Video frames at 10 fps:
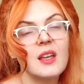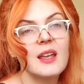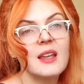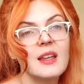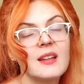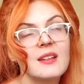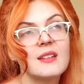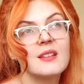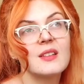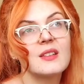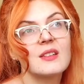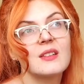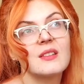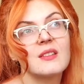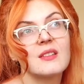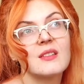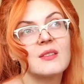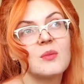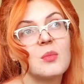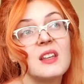and
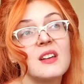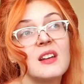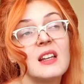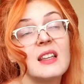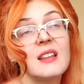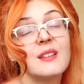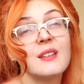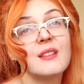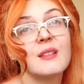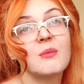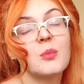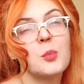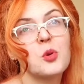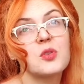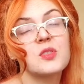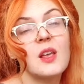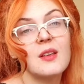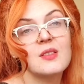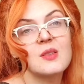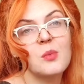be released, be
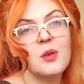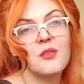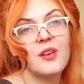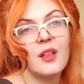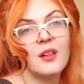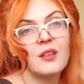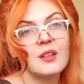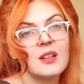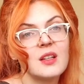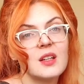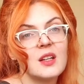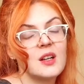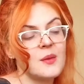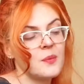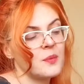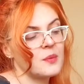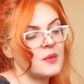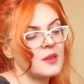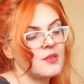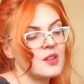processed, be felt.
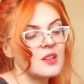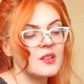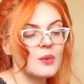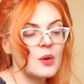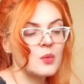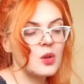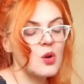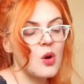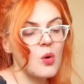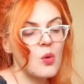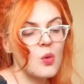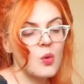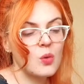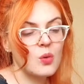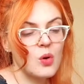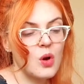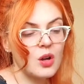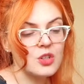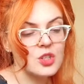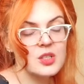The thing is, when we go
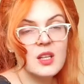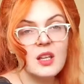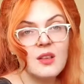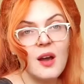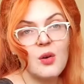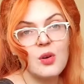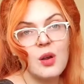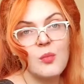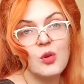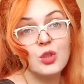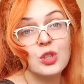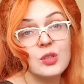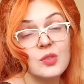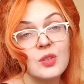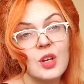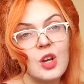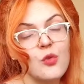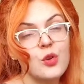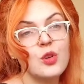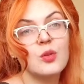consciously in our emotions,
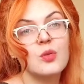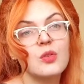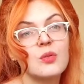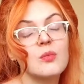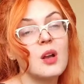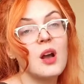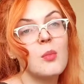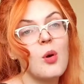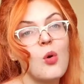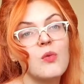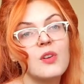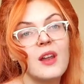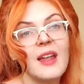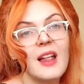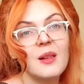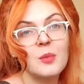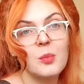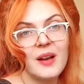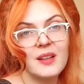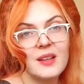we don't become
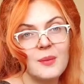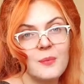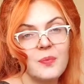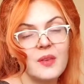overwhelmed by them.